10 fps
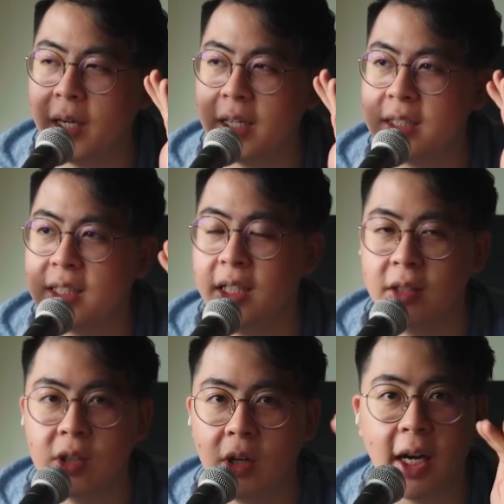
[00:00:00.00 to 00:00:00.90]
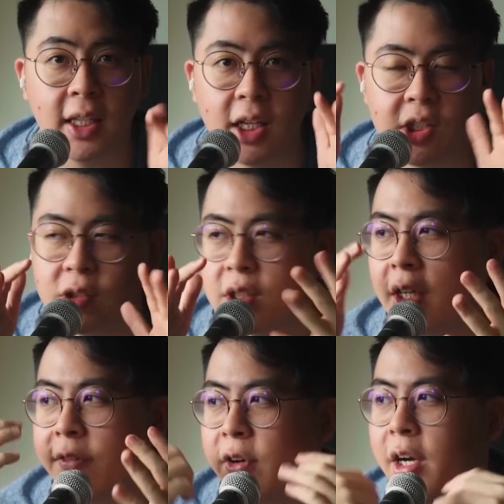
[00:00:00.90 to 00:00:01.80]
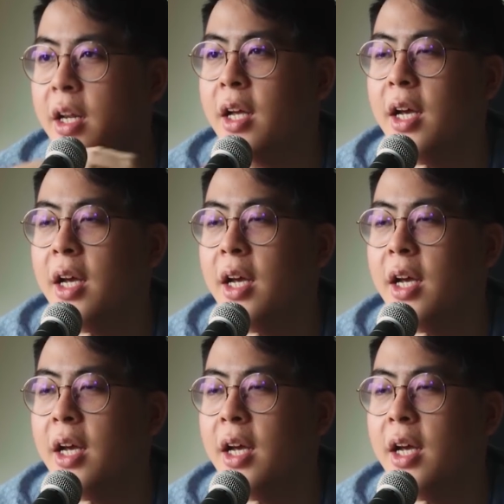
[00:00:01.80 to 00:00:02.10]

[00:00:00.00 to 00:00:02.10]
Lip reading: like stills or architectural stuff, right?